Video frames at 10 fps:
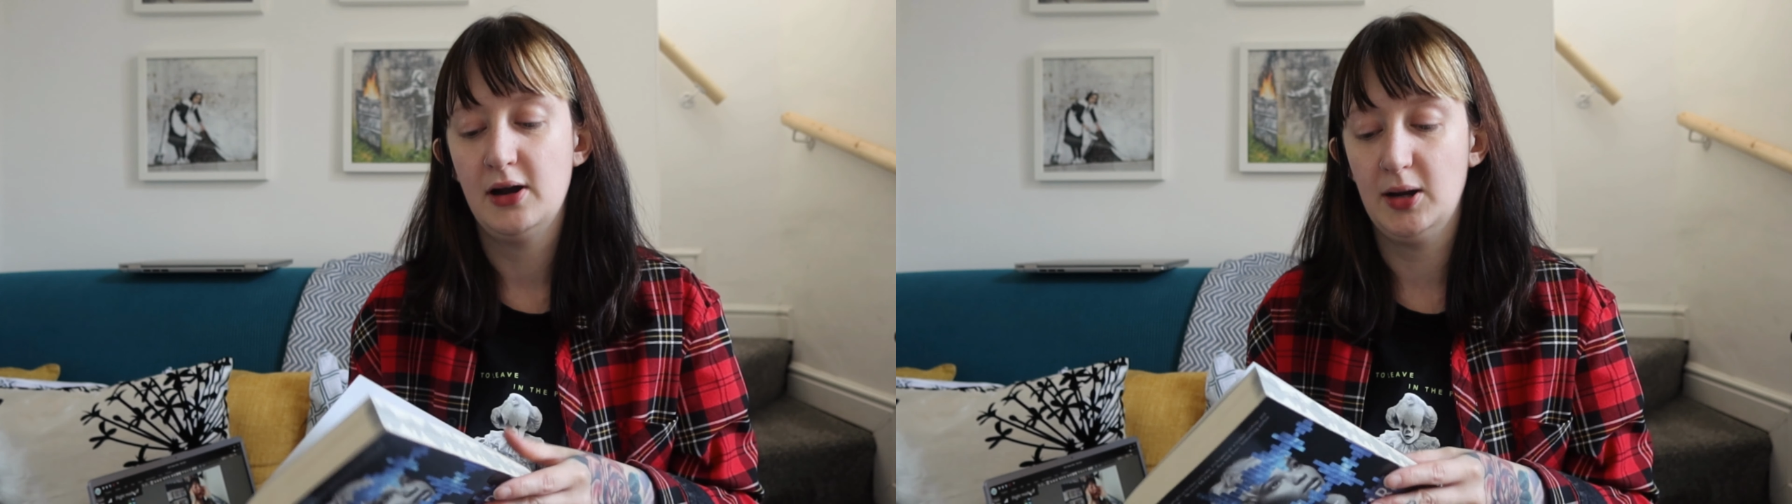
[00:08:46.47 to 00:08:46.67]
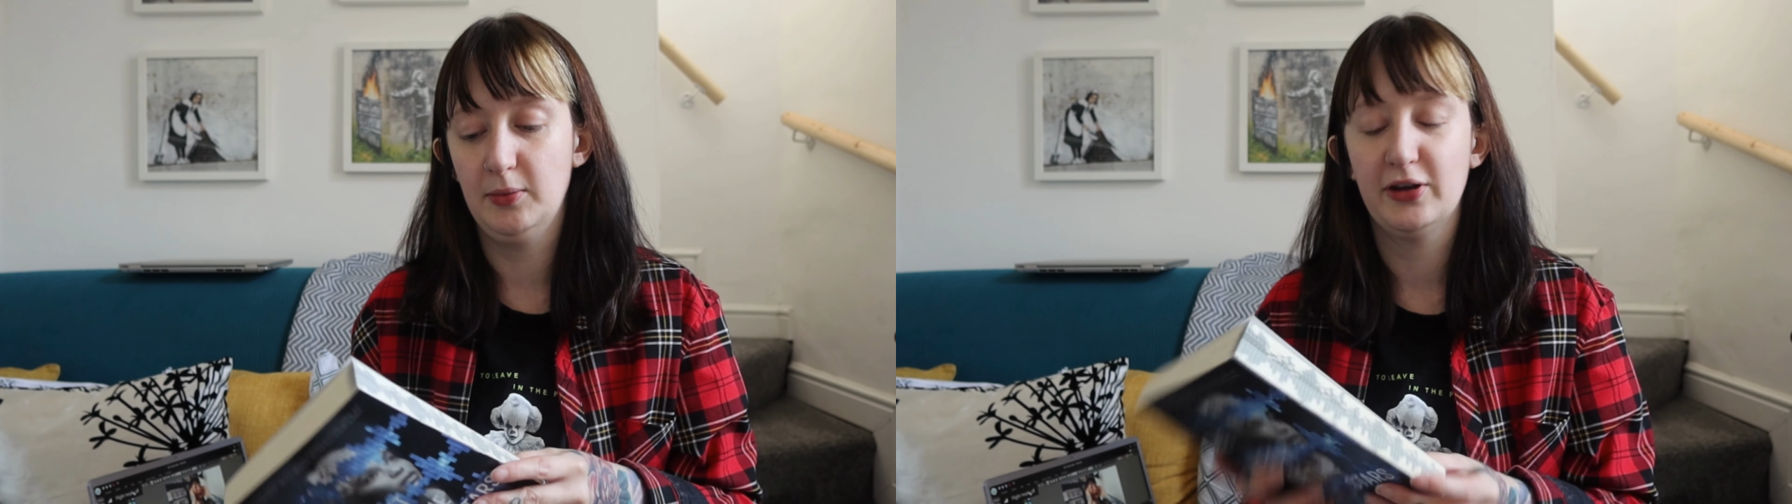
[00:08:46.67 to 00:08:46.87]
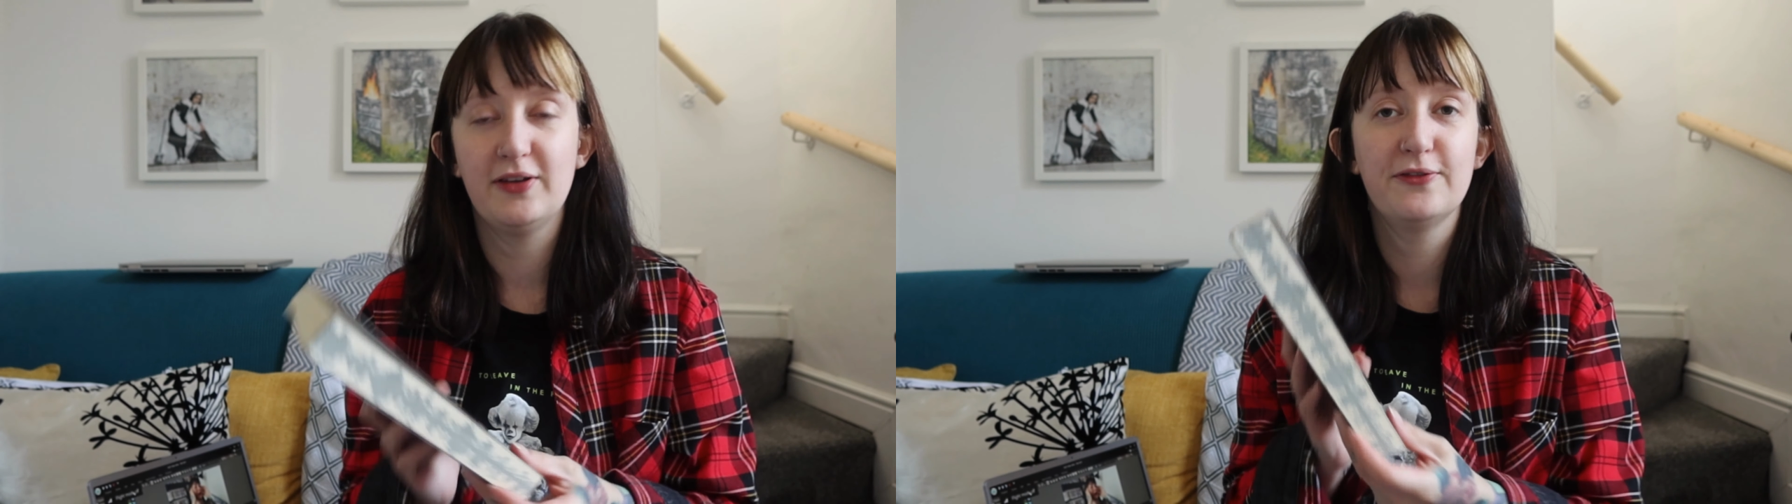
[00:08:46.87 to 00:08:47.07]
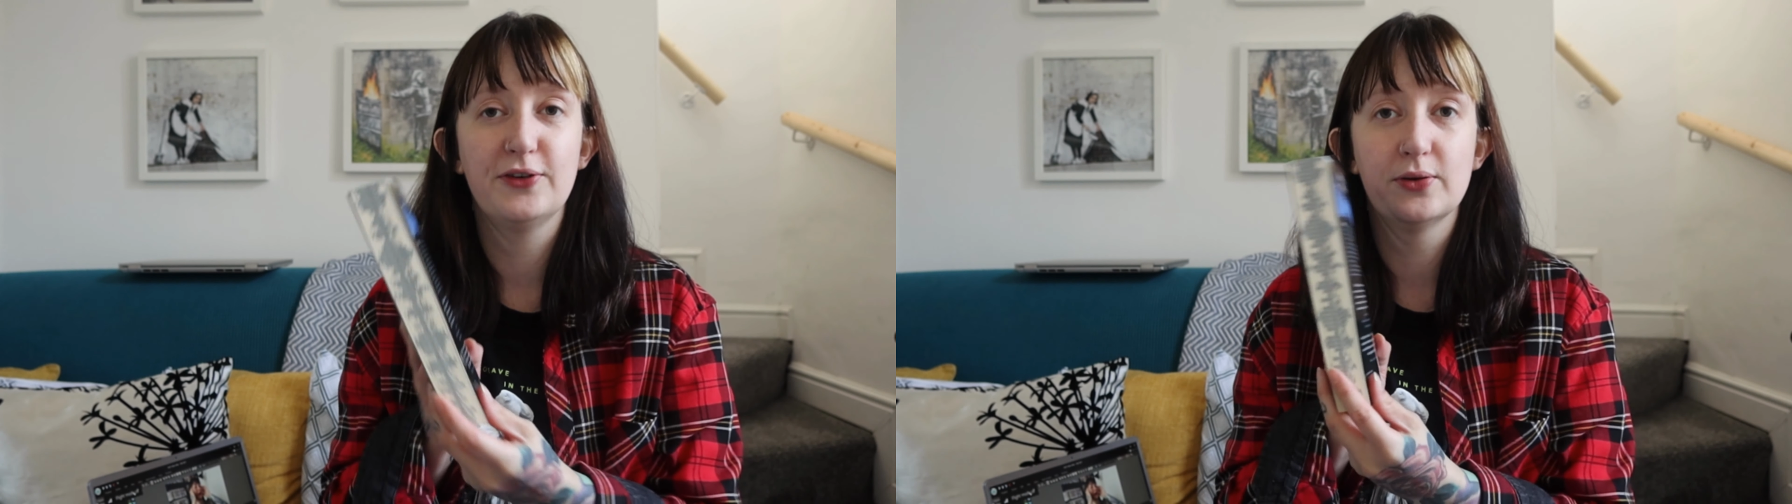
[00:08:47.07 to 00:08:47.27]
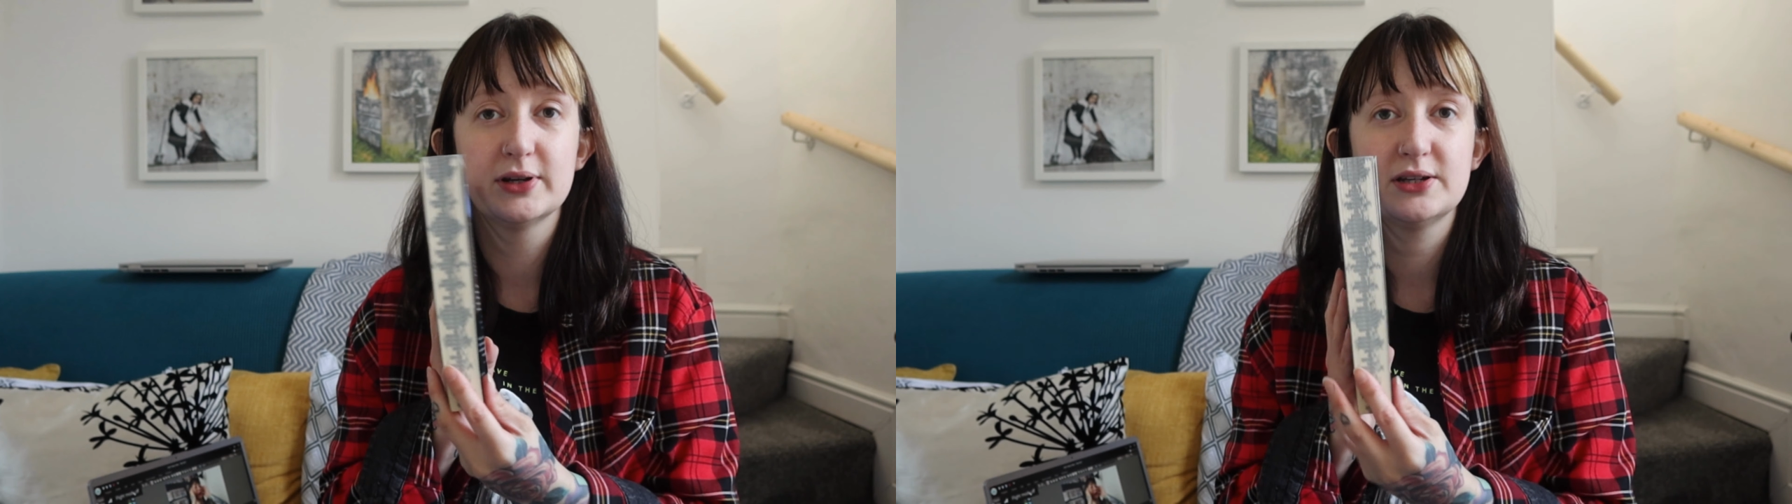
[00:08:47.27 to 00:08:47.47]
I'm looking
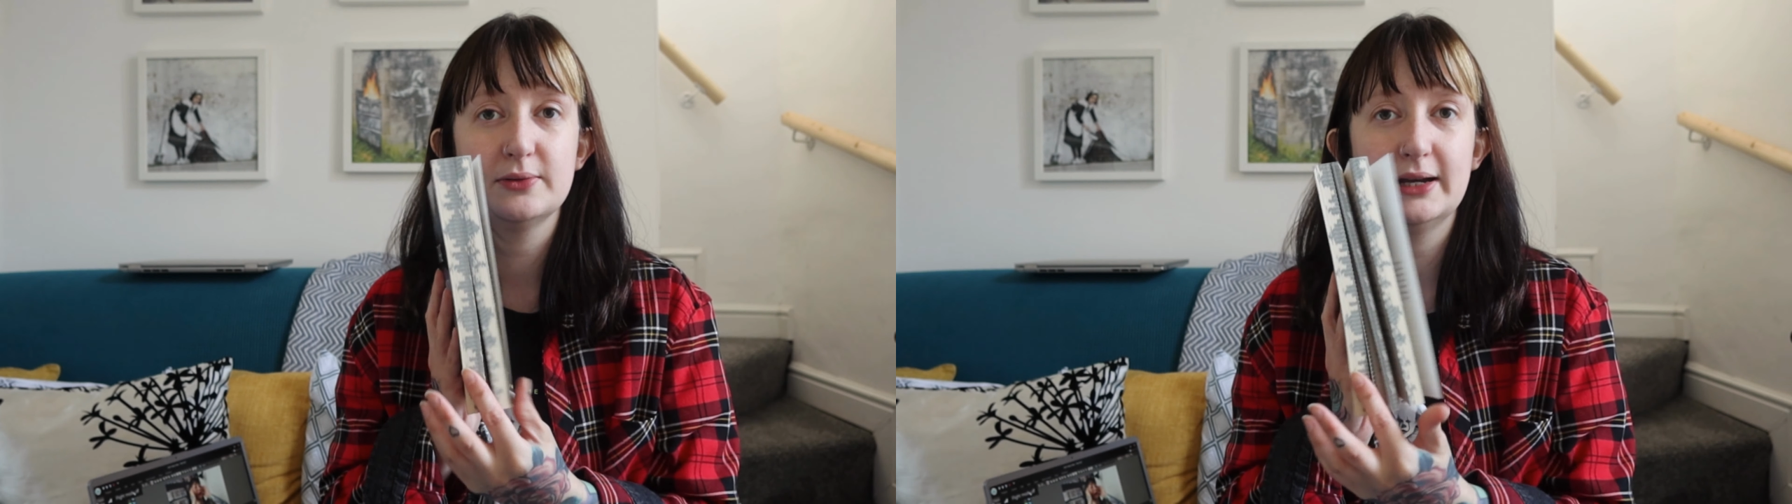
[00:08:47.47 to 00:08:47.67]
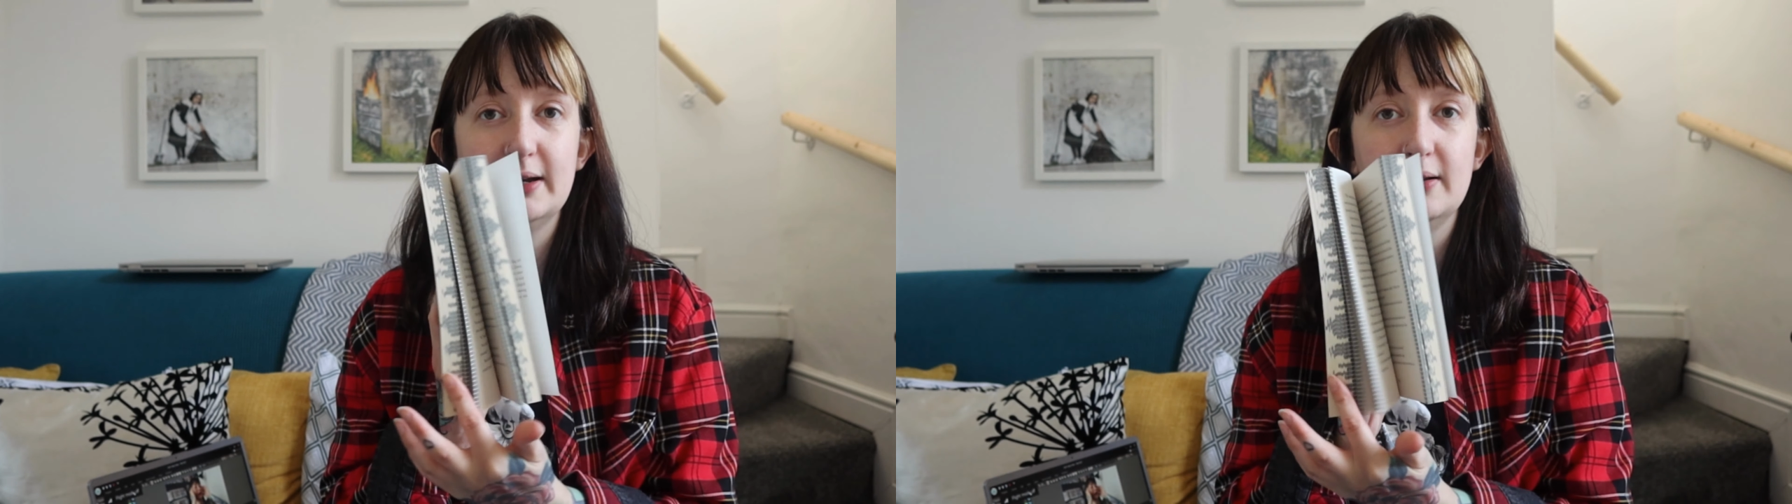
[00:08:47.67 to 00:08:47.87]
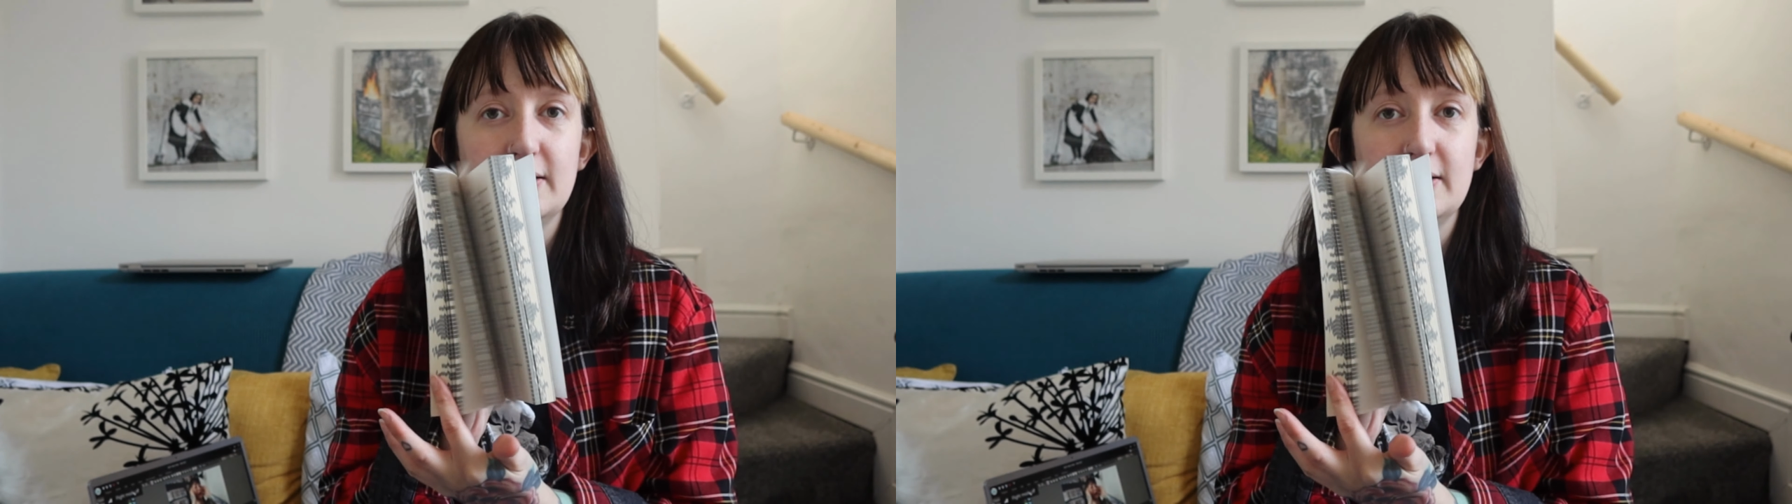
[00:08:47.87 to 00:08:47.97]
forward to it.